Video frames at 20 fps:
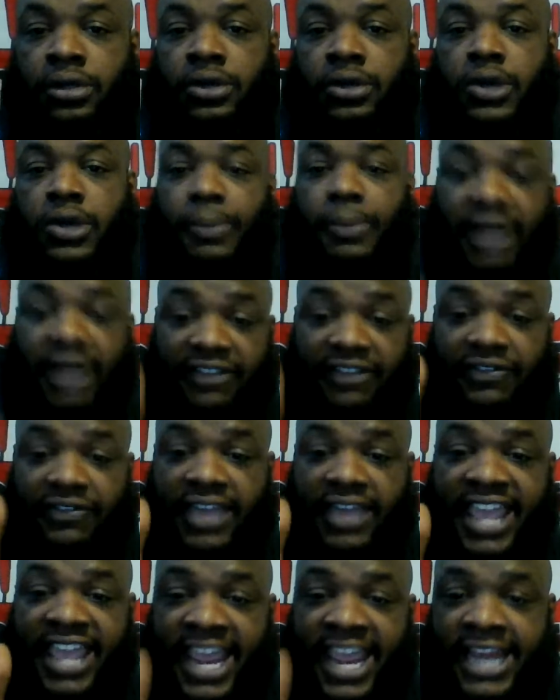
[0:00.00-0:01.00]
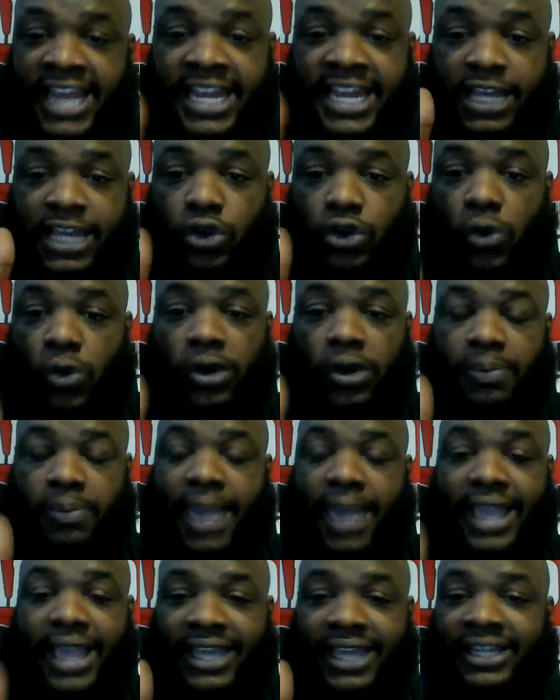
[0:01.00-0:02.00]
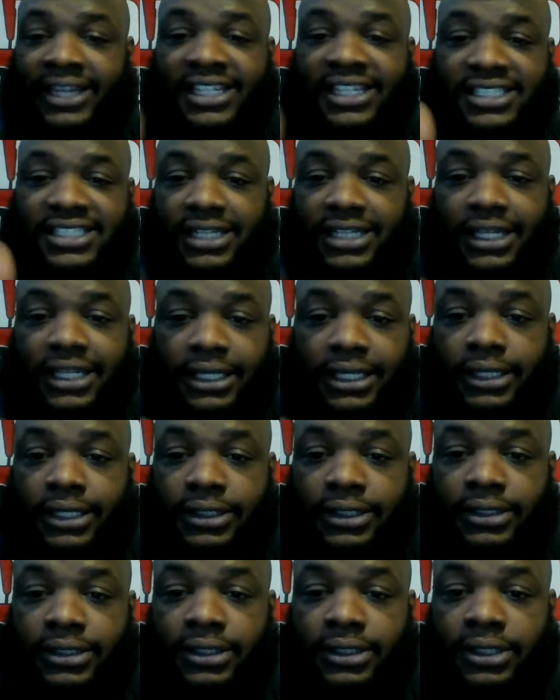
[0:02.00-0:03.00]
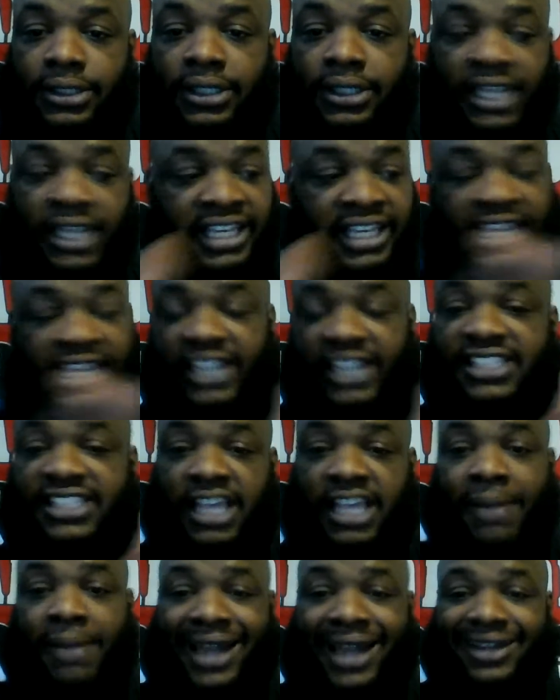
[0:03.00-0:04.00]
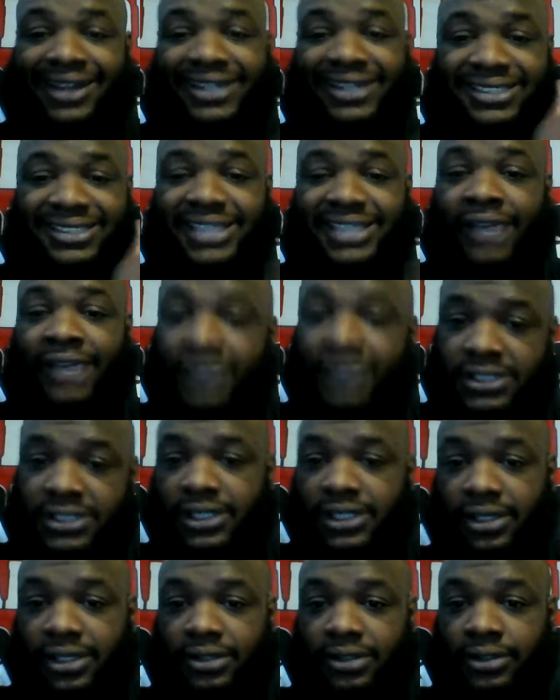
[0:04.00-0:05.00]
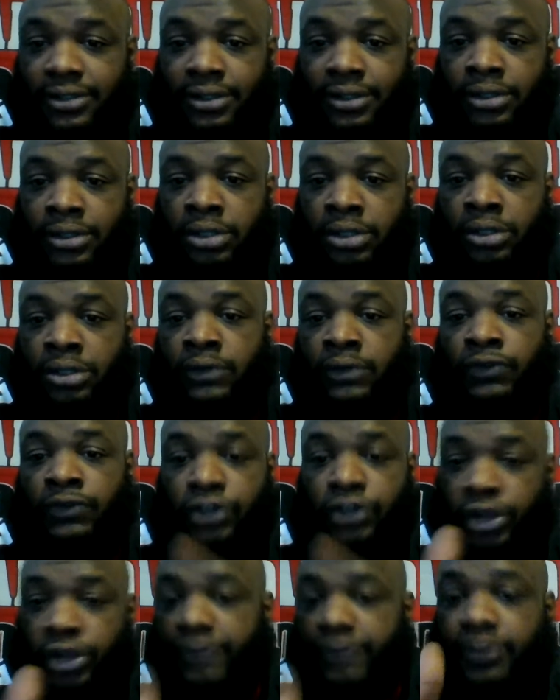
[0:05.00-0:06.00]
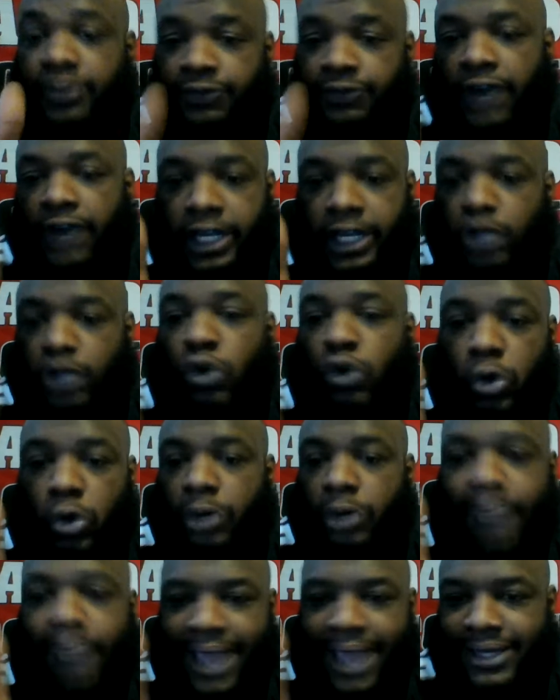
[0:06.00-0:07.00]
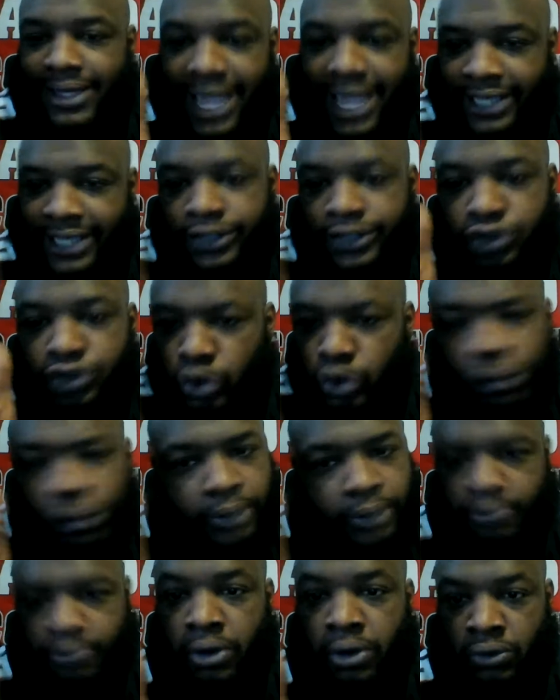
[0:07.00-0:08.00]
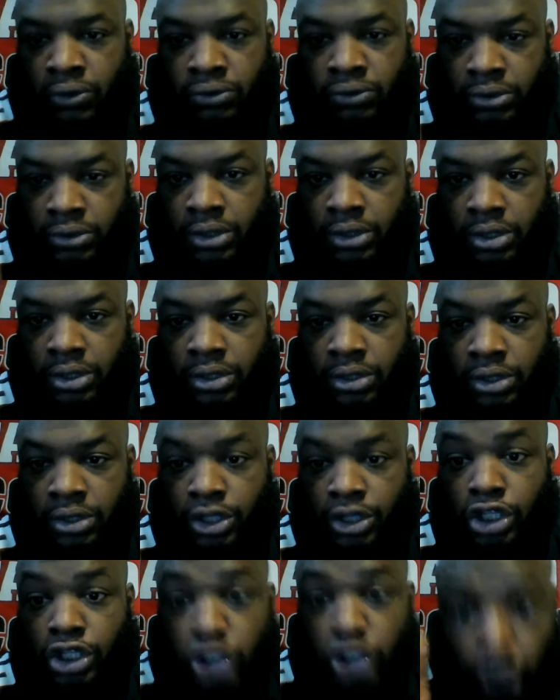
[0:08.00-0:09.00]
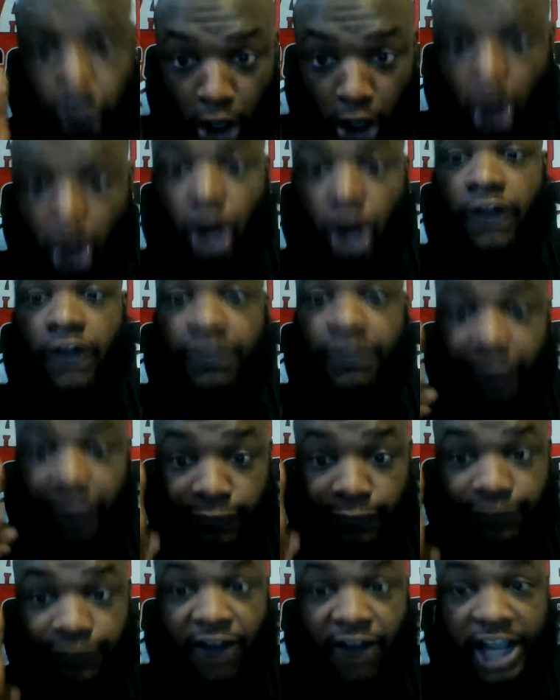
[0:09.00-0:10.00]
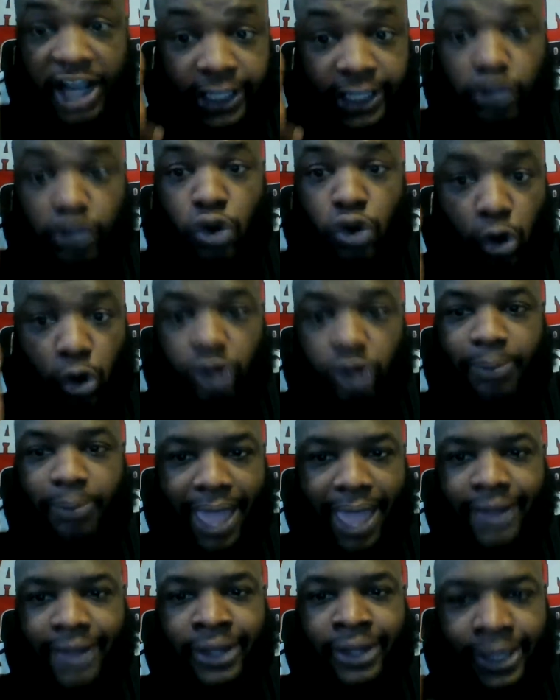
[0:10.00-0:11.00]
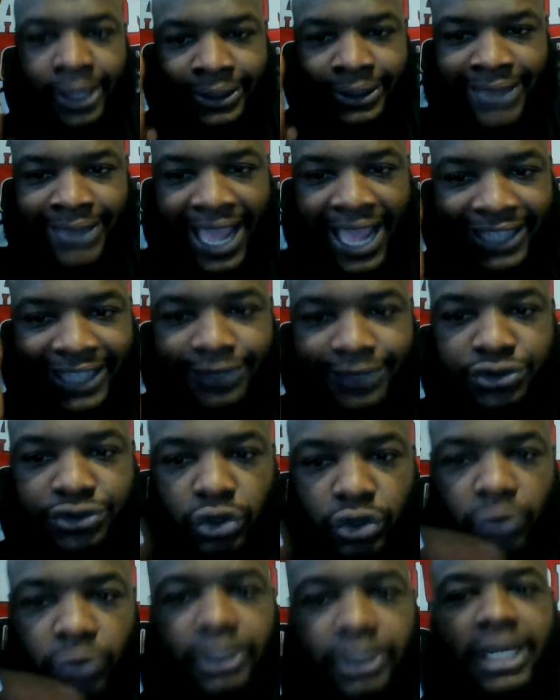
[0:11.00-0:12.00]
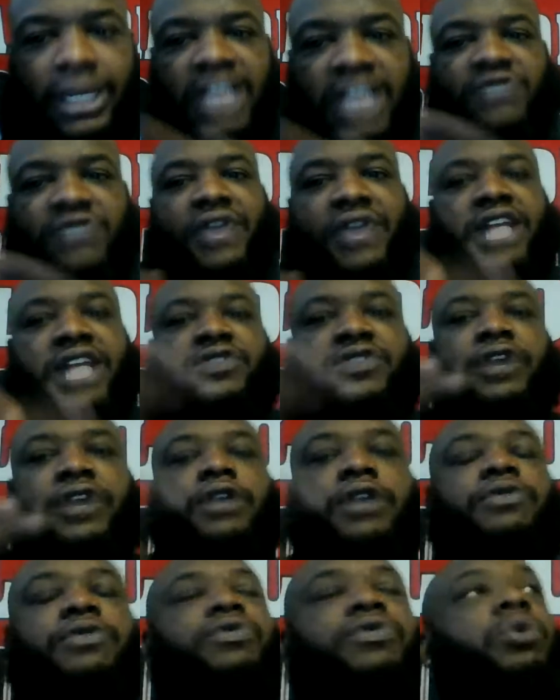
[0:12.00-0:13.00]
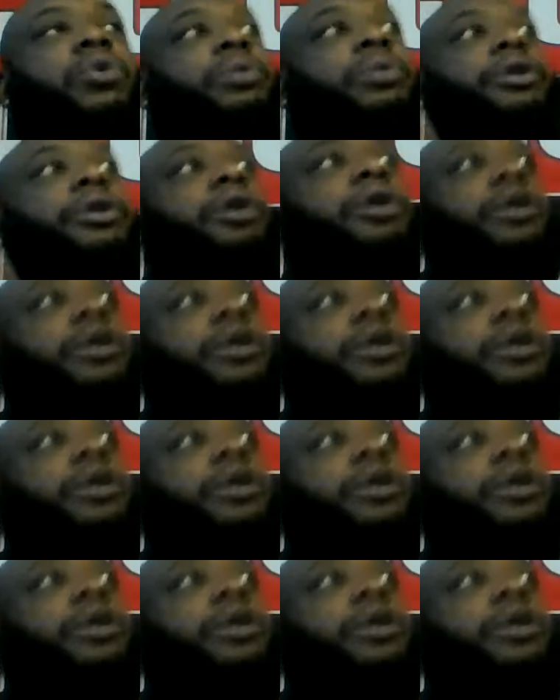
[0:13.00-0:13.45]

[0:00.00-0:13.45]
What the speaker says: But if any quarterback in this league can get a team out of this deficit, you're the fucking quarterback that can do it, bro. You're the fucking quarterback that can do it. Let's fast fucking forward, y'all.